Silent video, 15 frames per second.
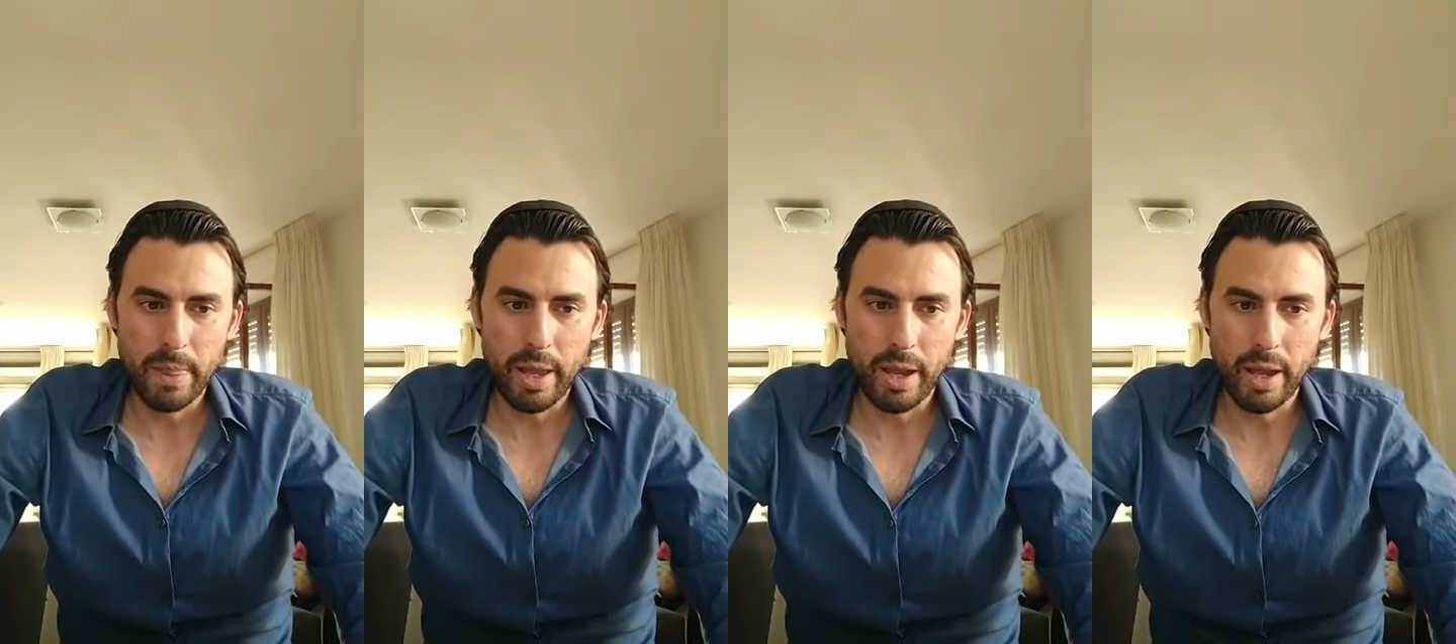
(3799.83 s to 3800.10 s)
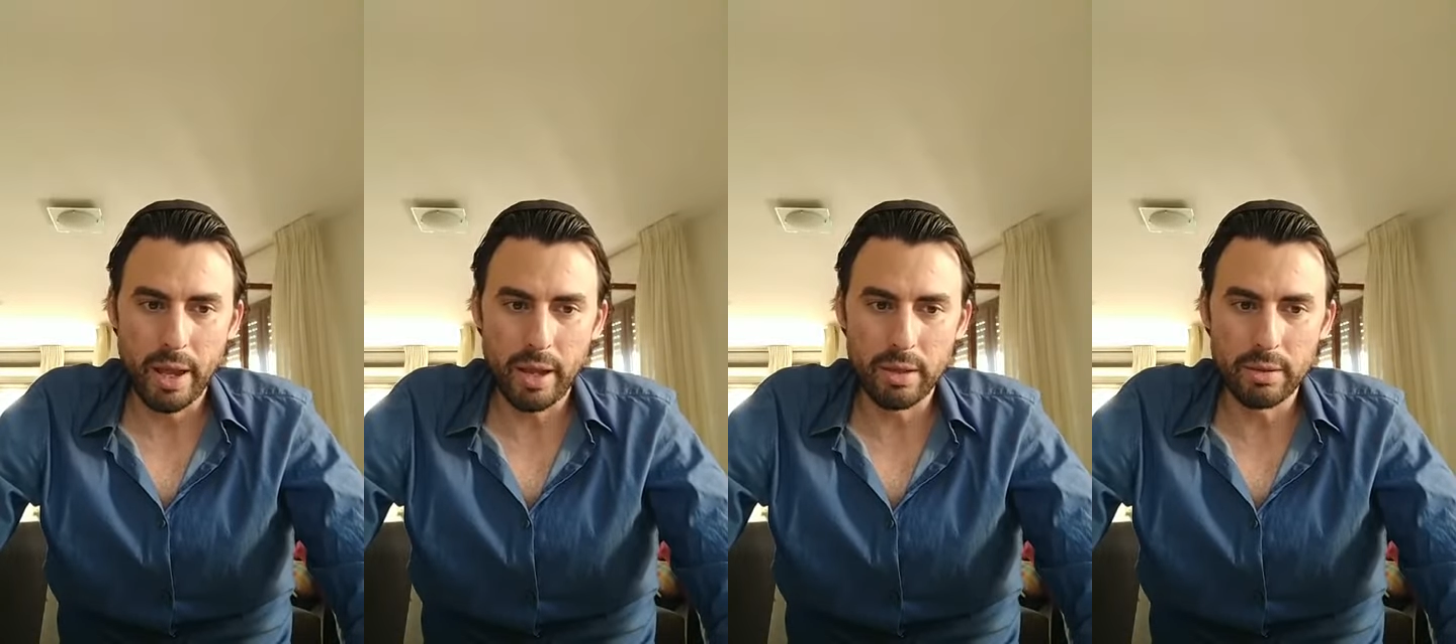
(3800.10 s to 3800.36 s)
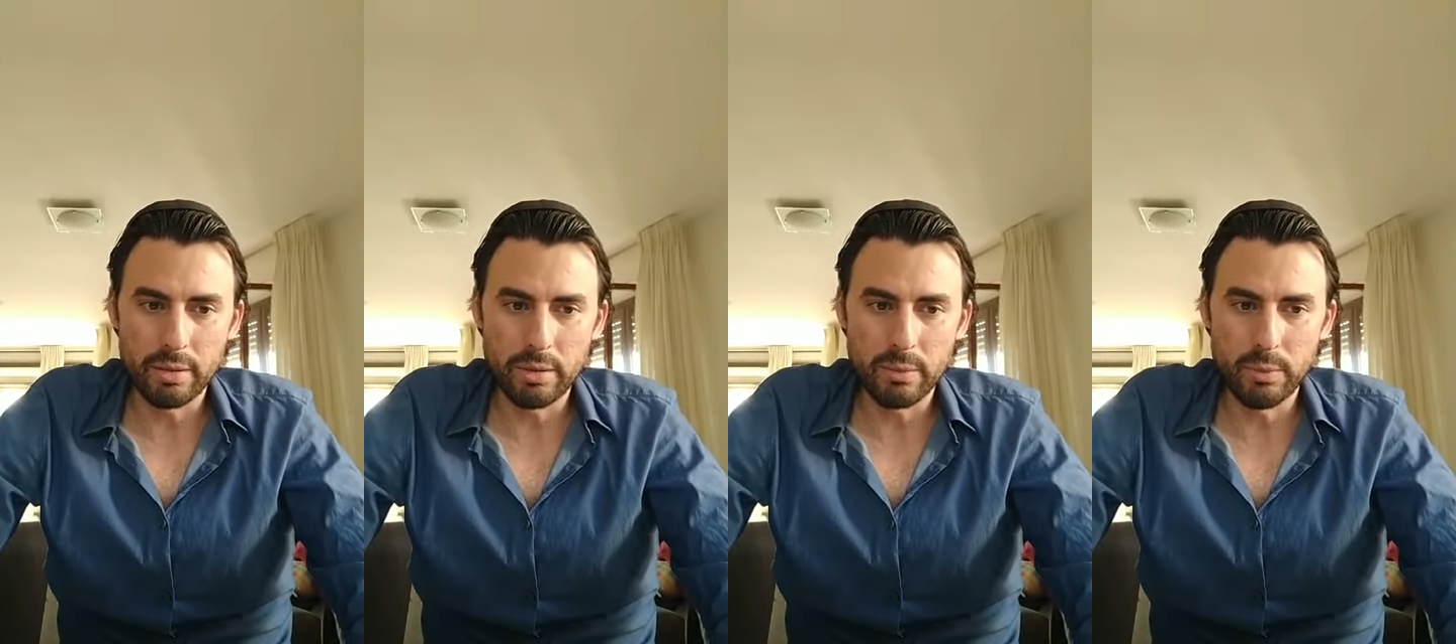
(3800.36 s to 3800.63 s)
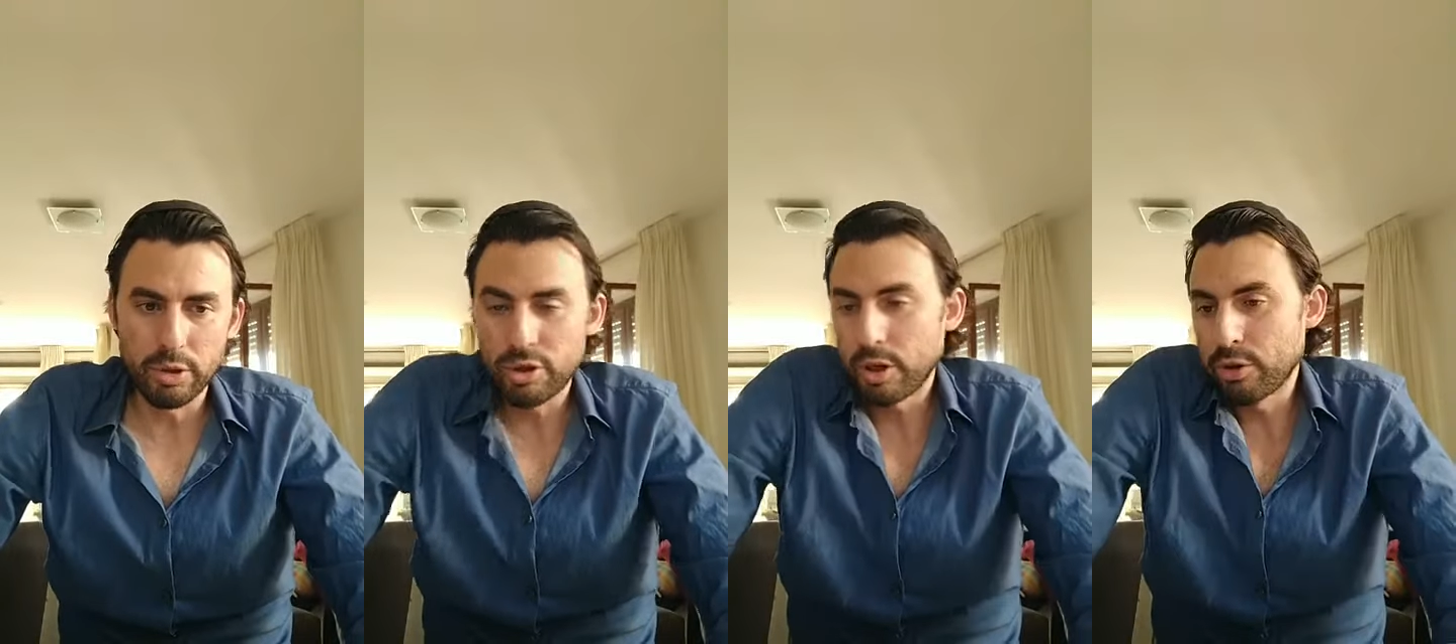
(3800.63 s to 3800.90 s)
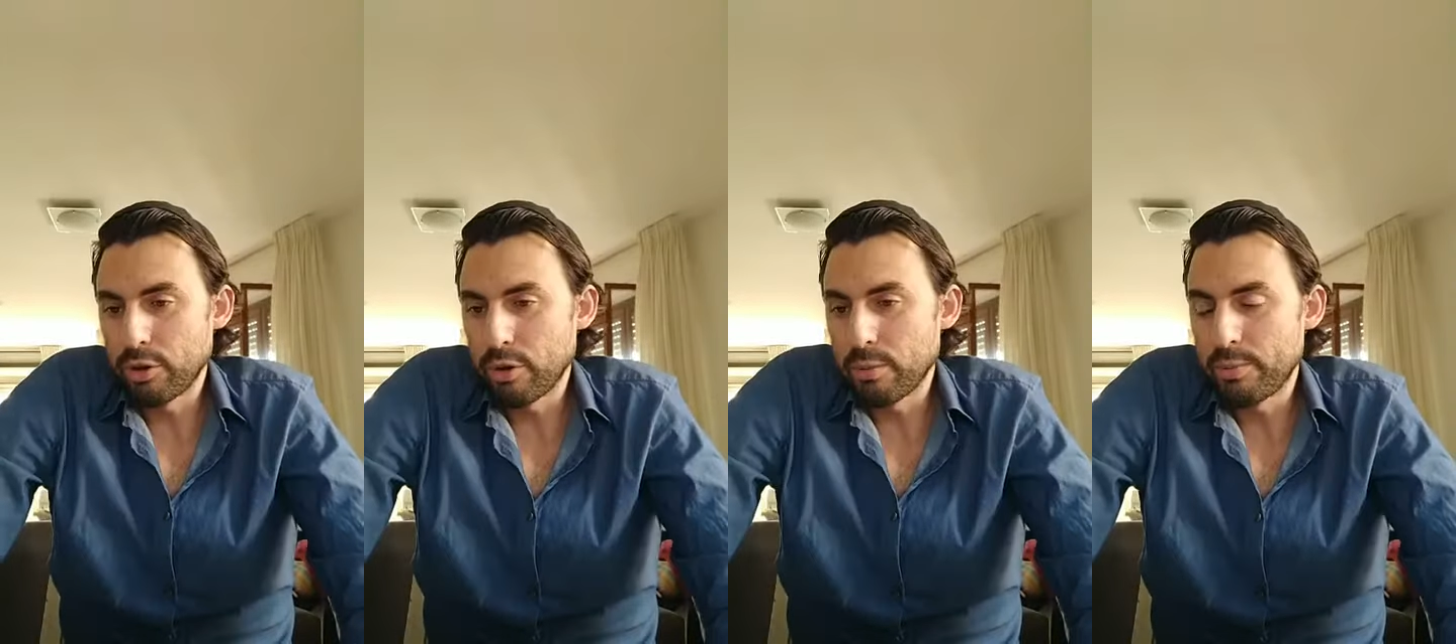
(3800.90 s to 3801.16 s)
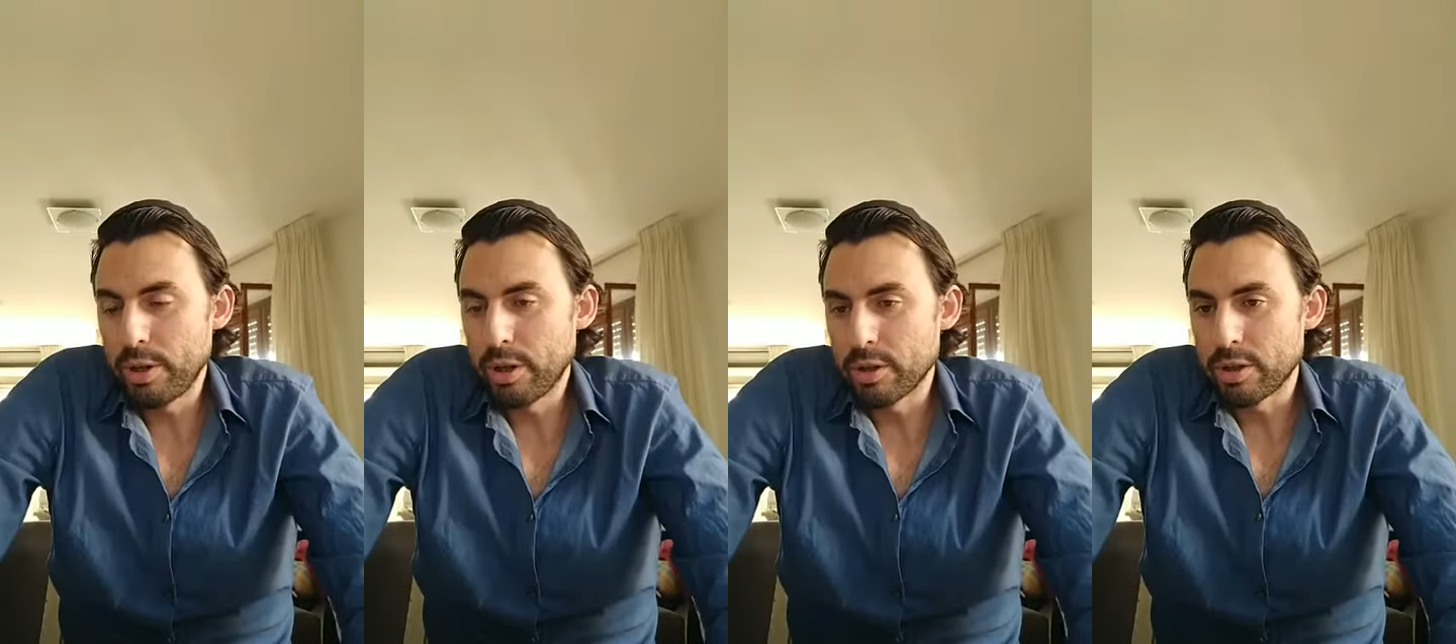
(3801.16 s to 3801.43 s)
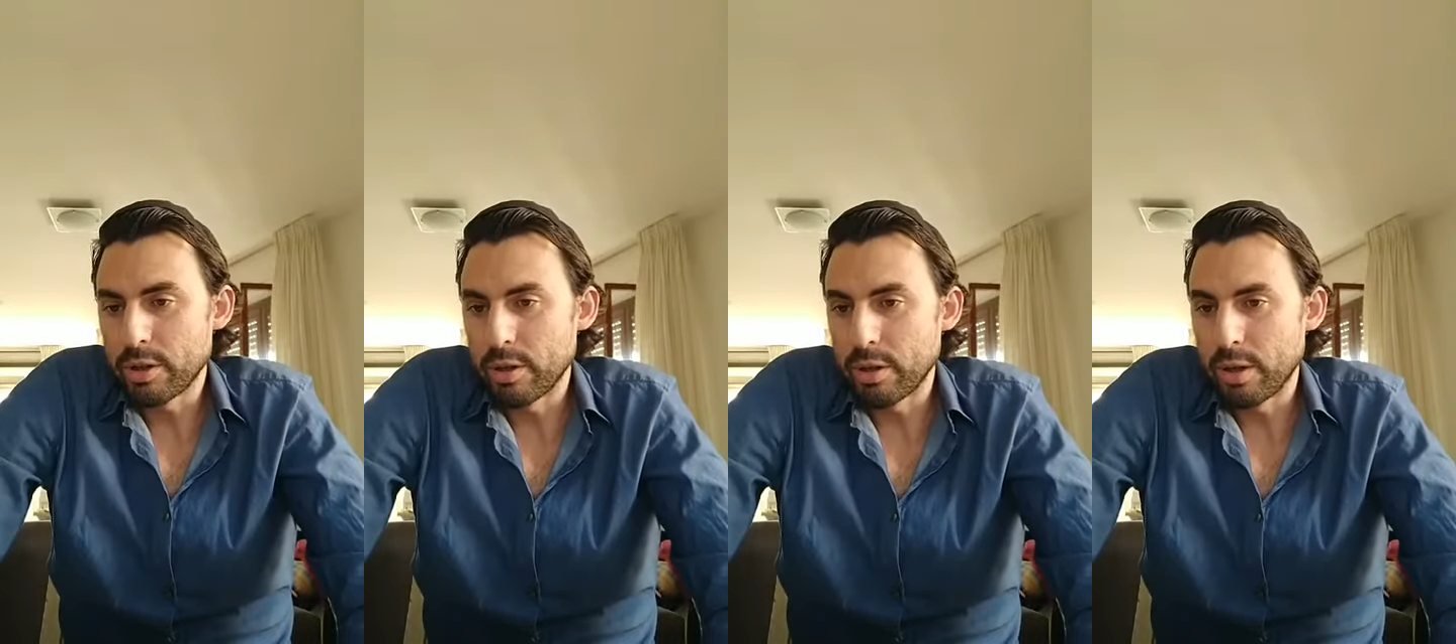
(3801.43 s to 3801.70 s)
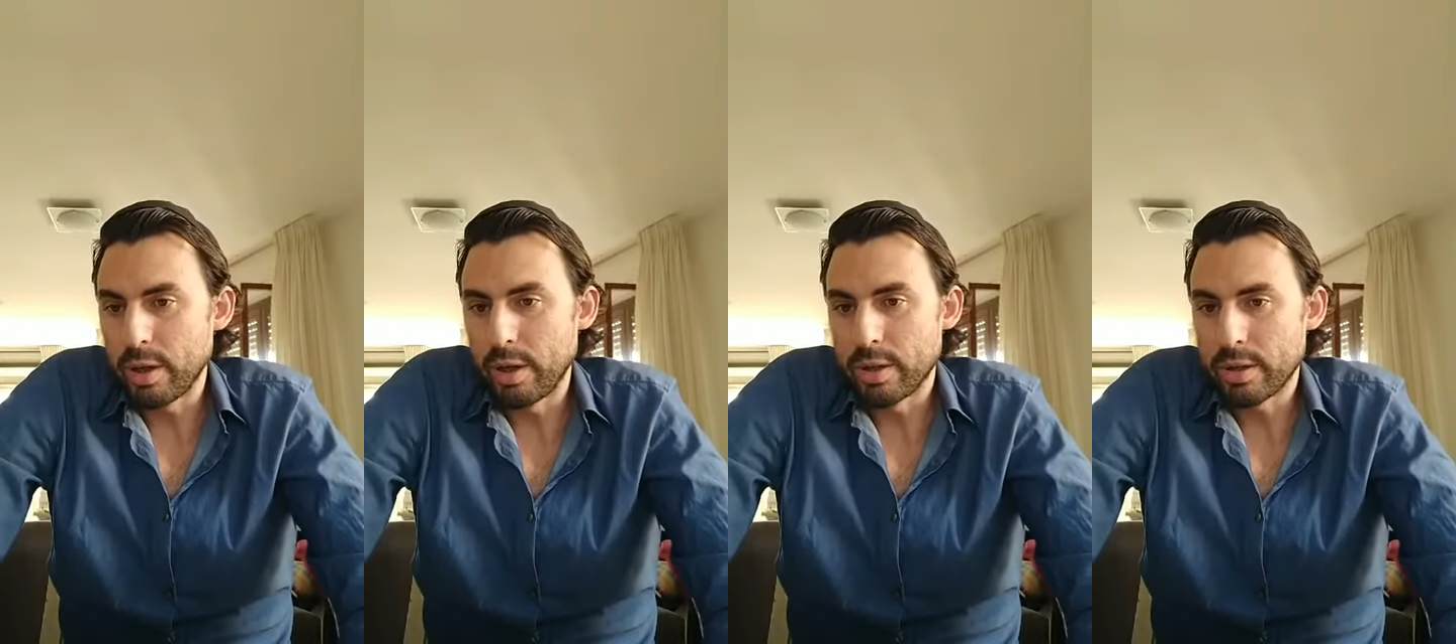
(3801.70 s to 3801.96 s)
And much like Jordan Peterson,
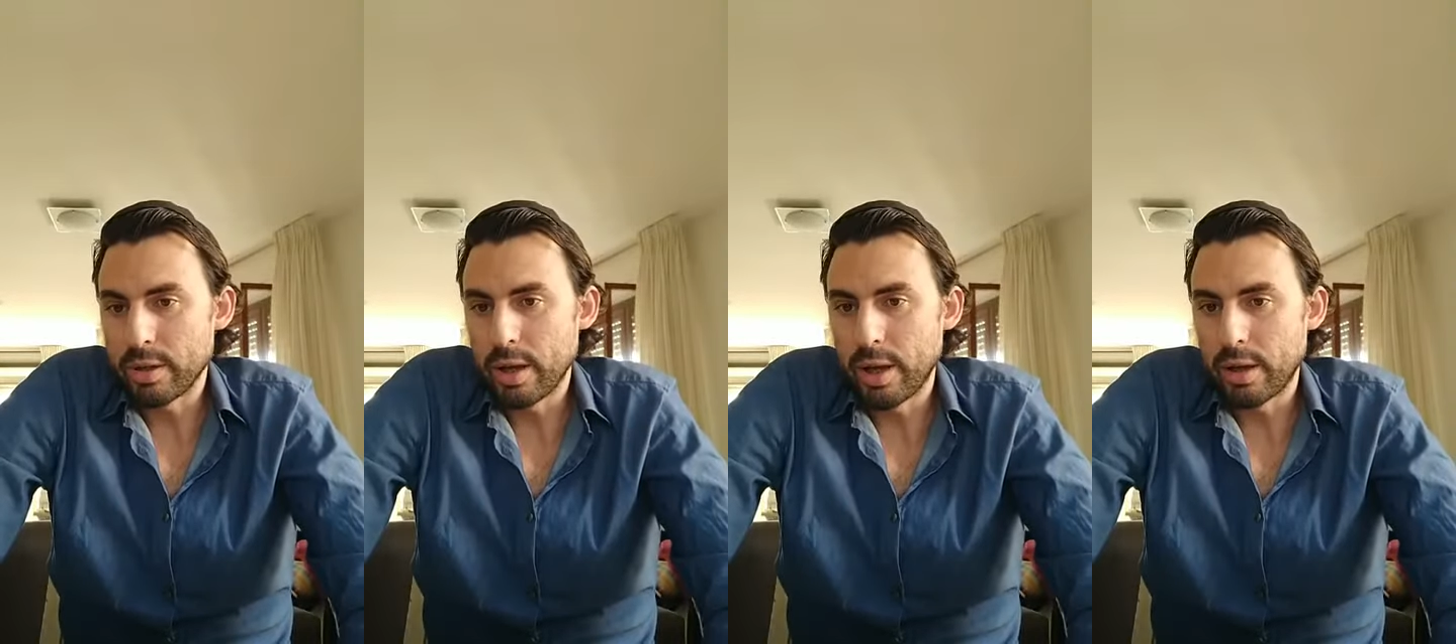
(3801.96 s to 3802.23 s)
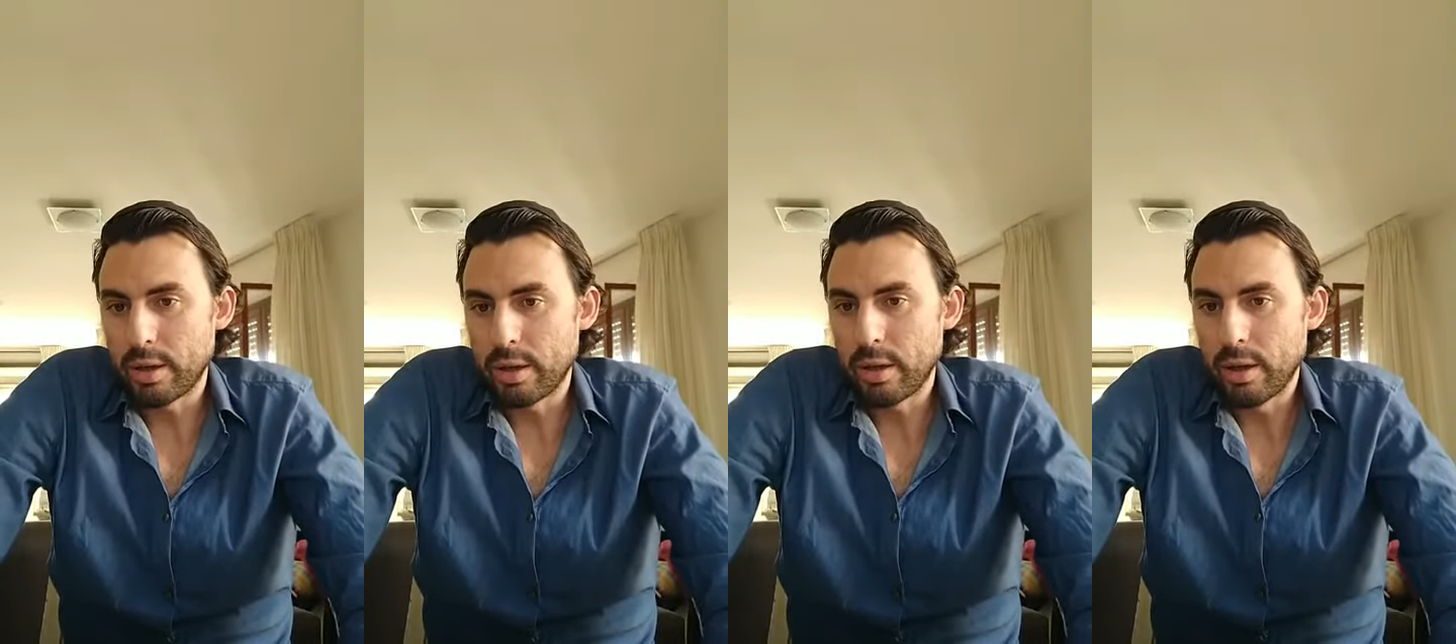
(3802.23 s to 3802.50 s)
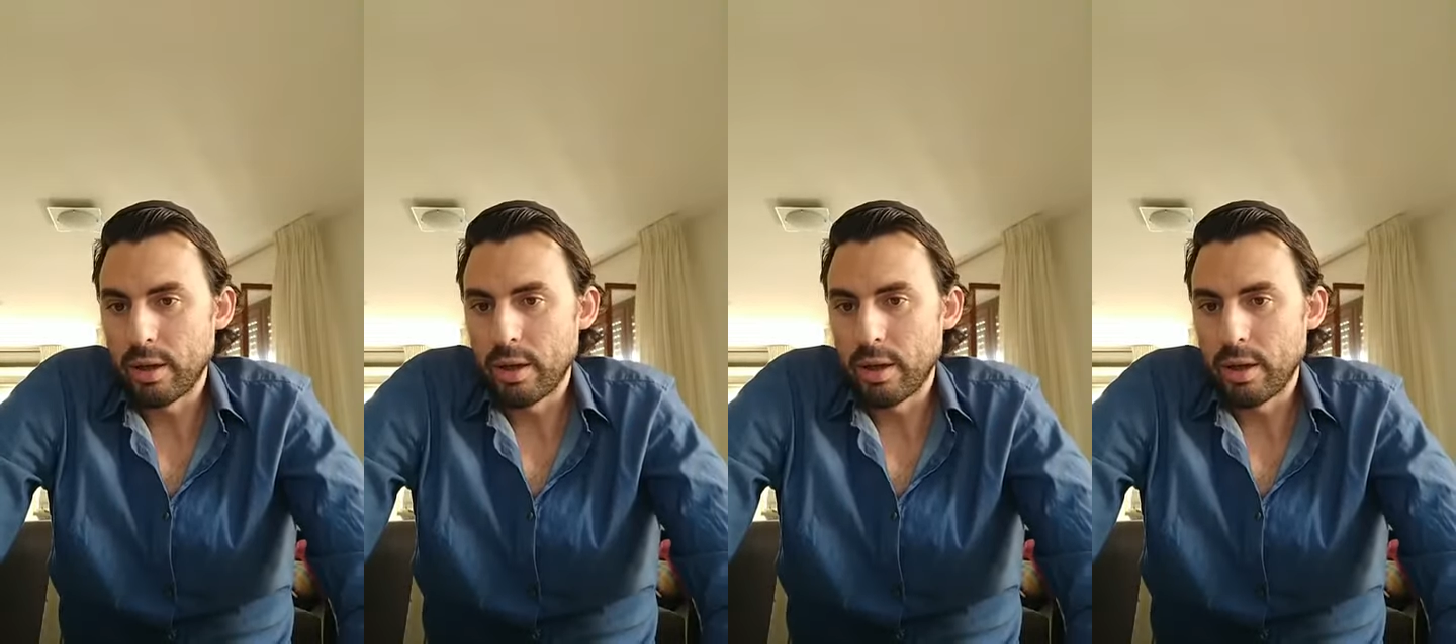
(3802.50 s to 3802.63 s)
it's like